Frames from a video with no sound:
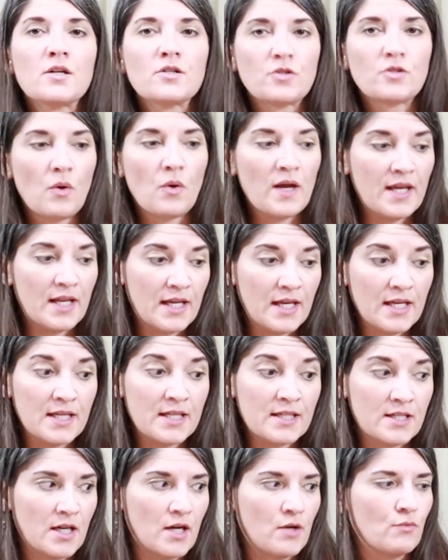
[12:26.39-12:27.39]
So it
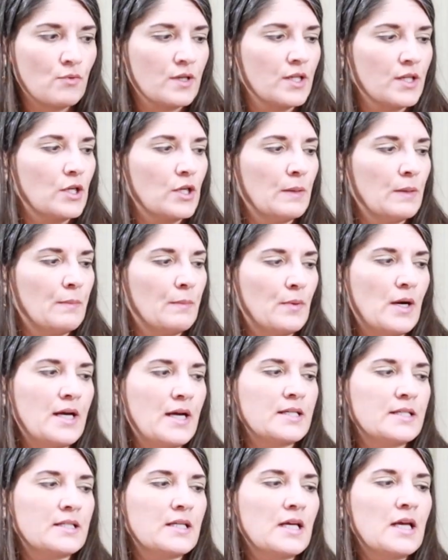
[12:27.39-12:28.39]
is a really good
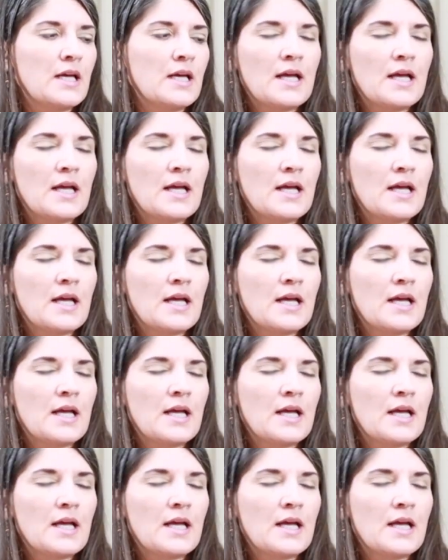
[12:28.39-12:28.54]
price.